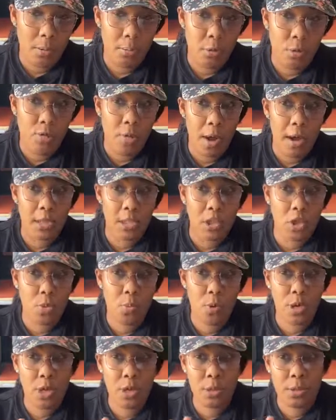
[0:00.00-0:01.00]
You also
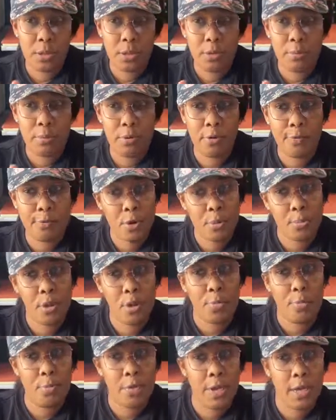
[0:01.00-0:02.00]
want to perform
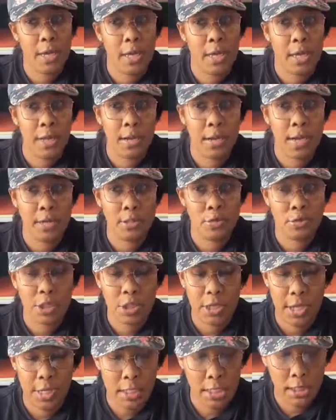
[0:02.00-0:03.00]
your print head nozzle
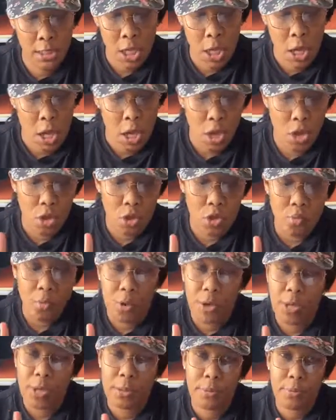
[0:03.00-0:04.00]
checks. You
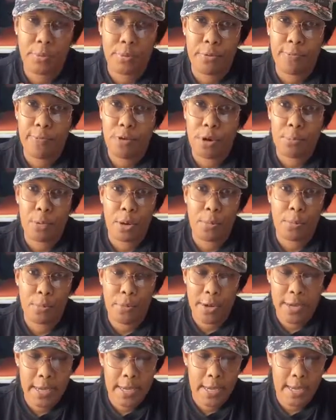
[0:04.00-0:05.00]
want to perform your
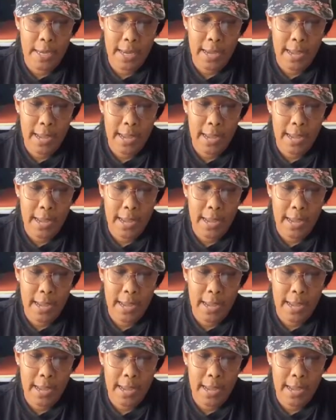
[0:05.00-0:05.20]
print head